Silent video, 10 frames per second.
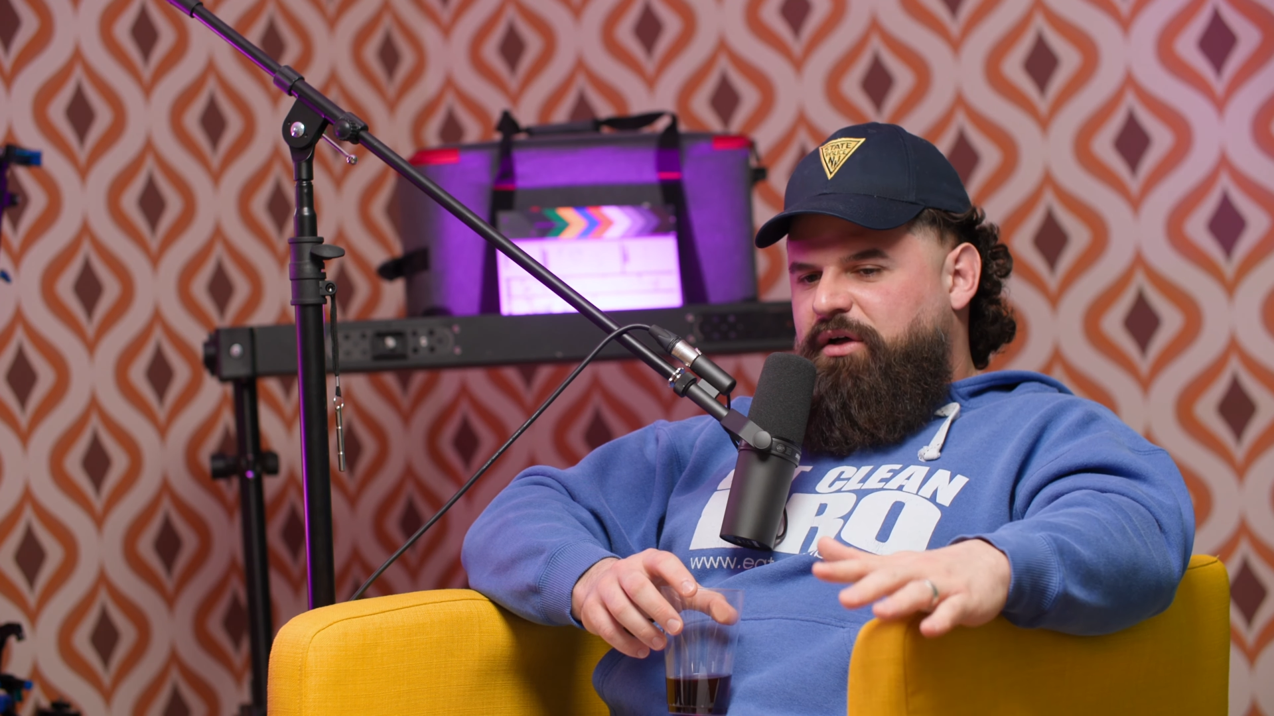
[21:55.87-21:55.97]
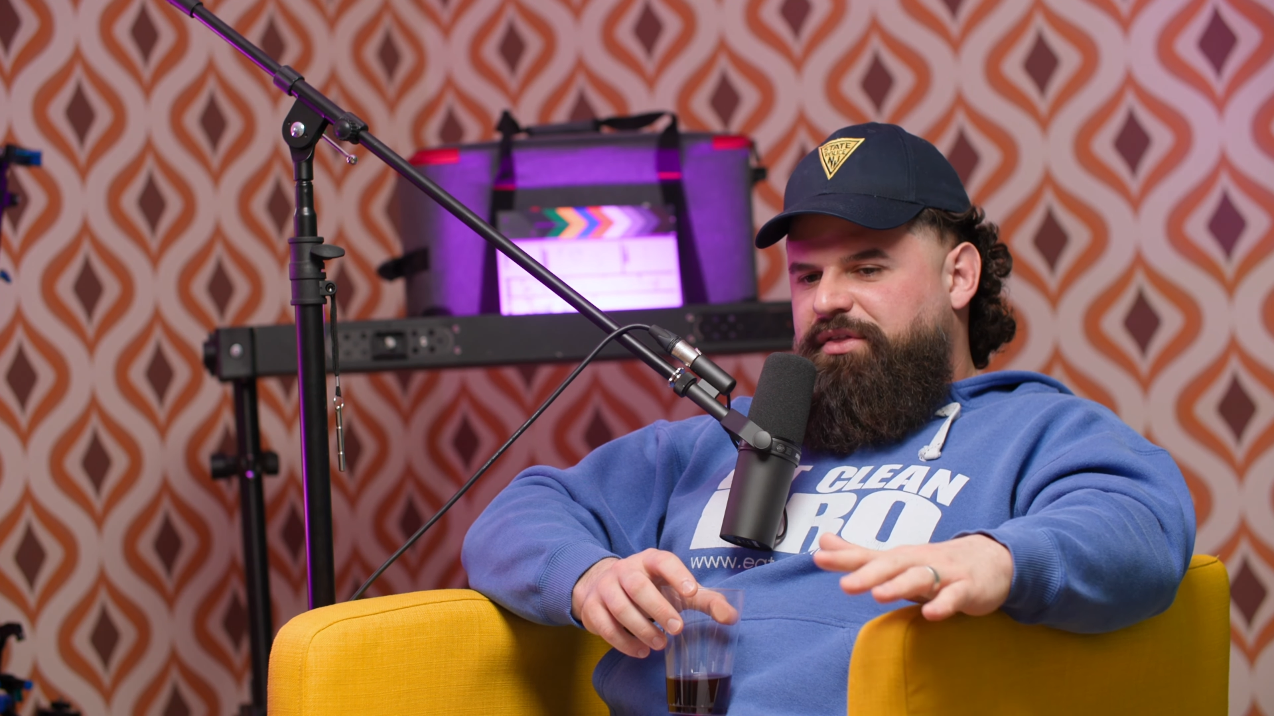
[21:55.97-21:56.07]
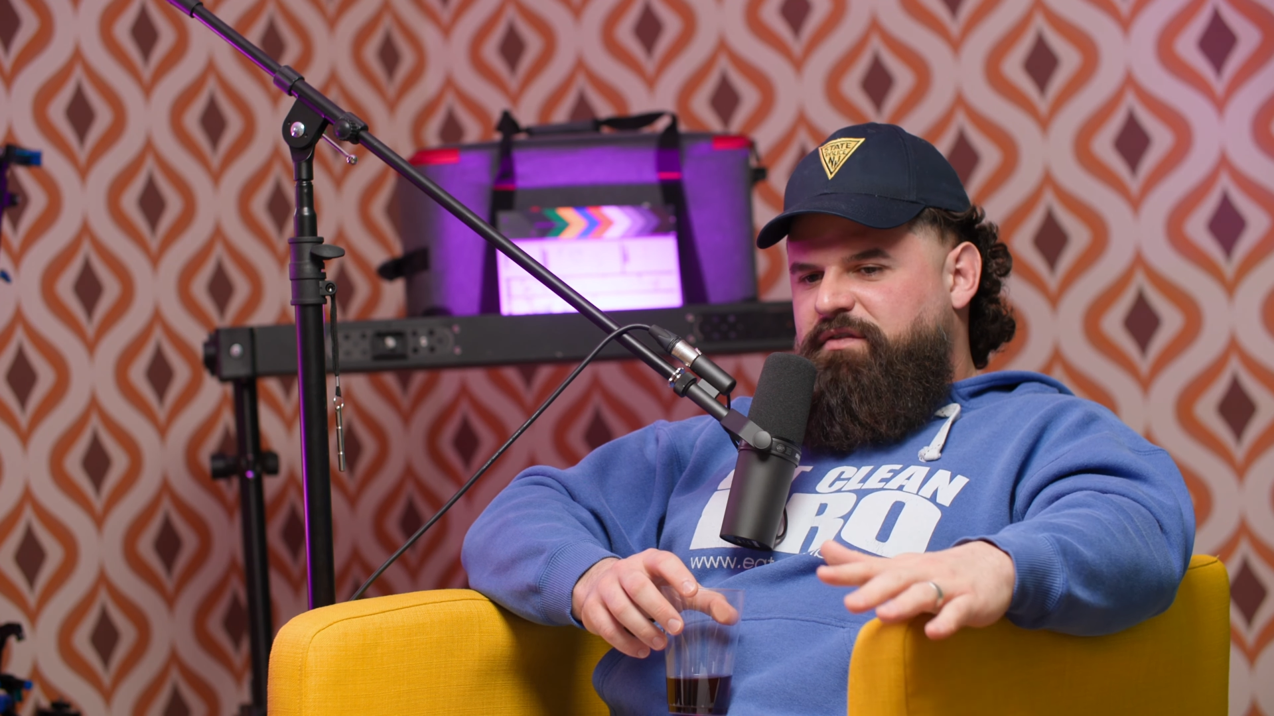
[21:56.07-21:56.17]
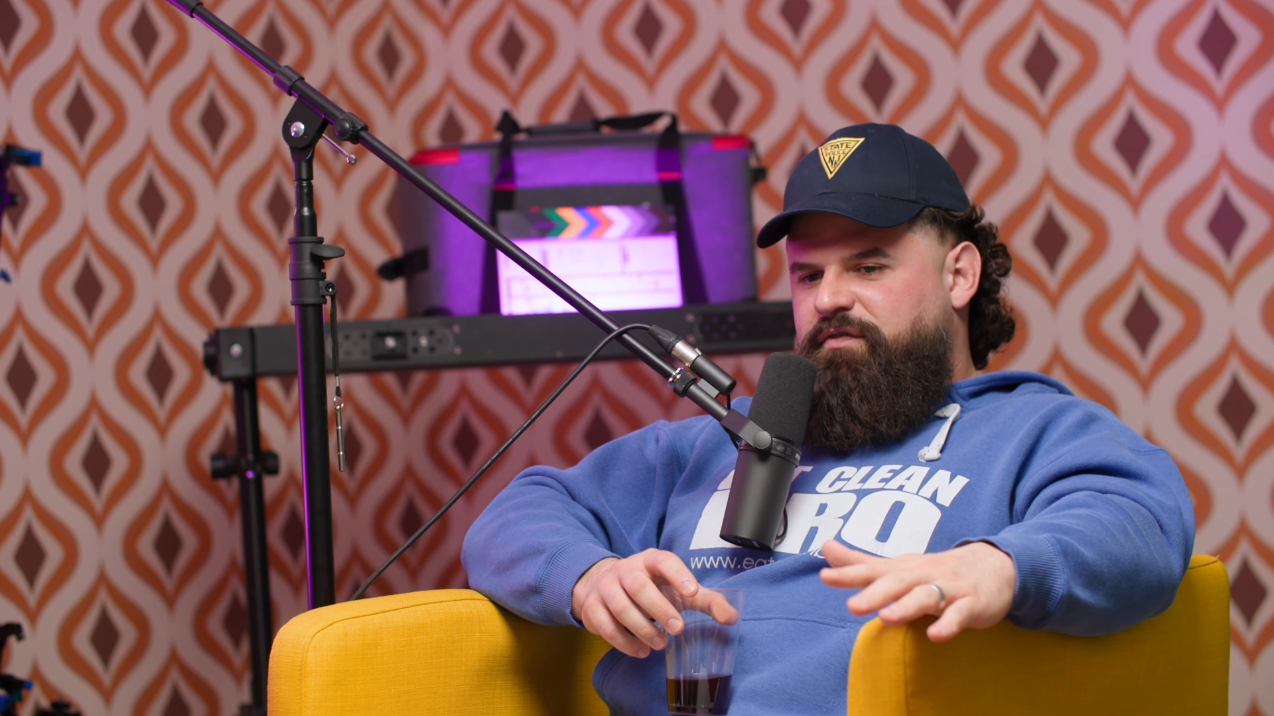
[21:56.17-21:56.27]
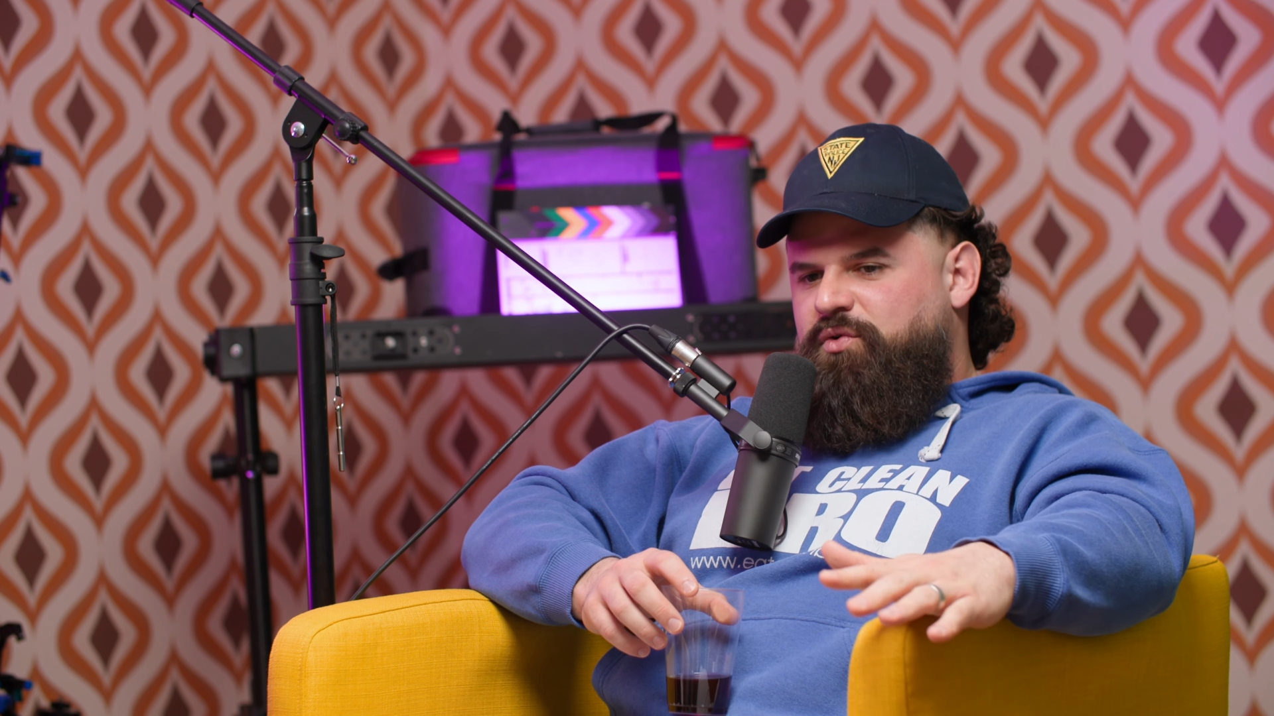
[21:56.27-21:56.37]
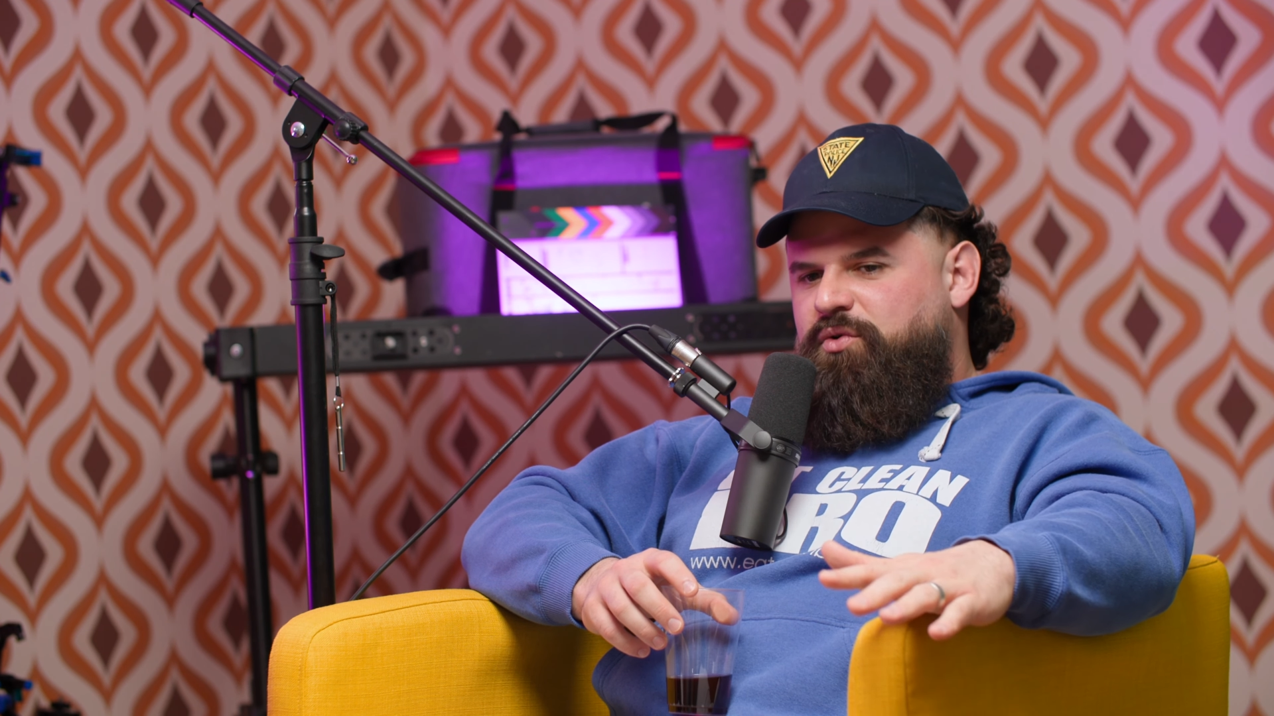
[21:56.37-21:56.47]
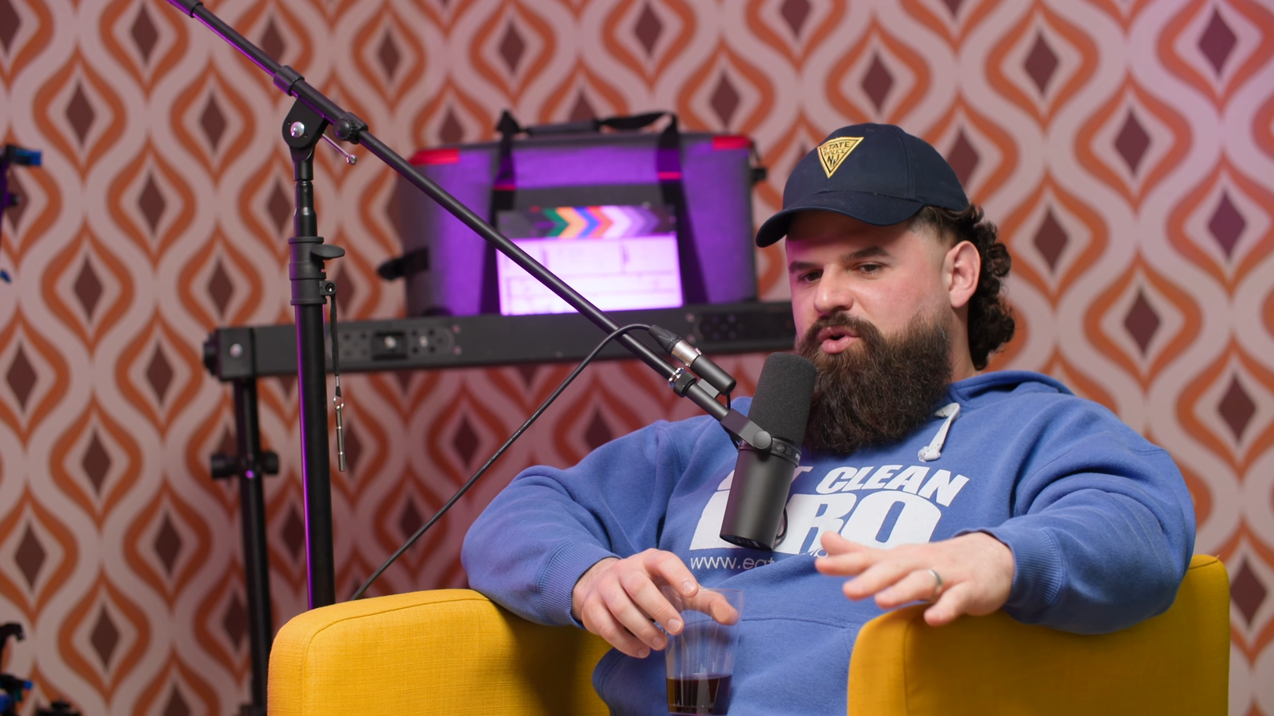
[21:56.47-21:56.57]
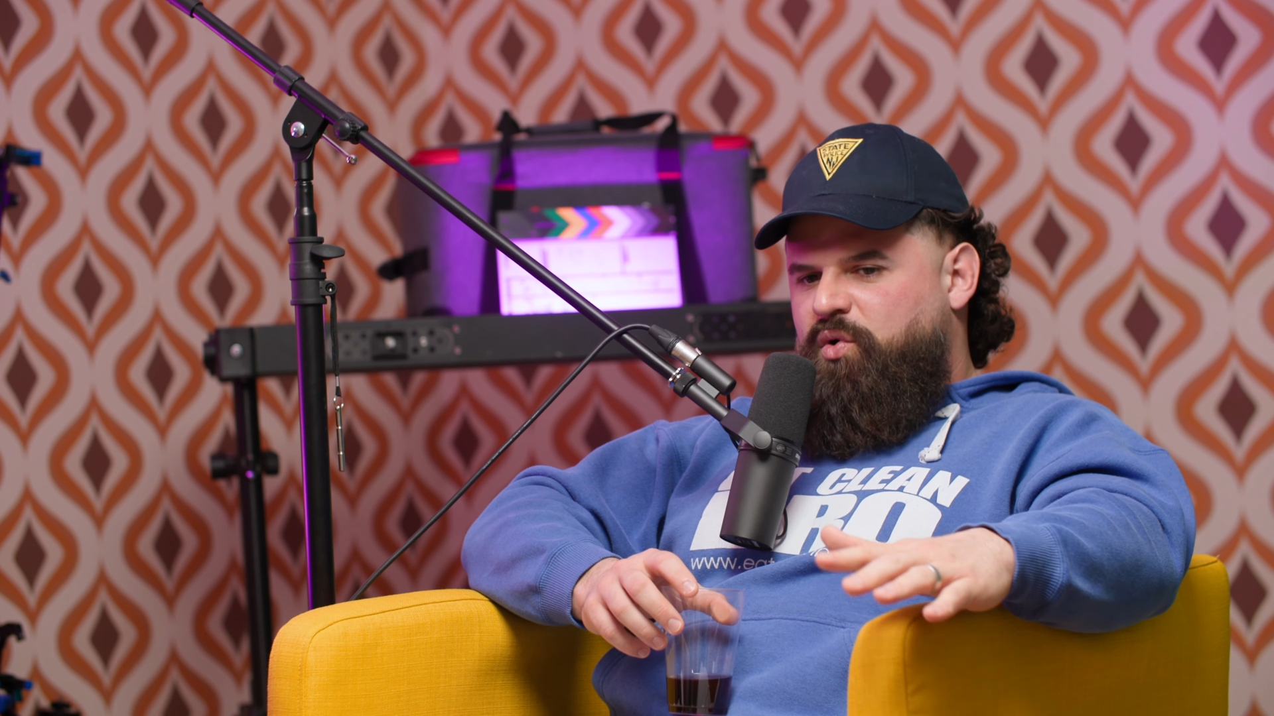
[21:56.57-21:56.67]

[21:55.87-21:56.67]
healthy food,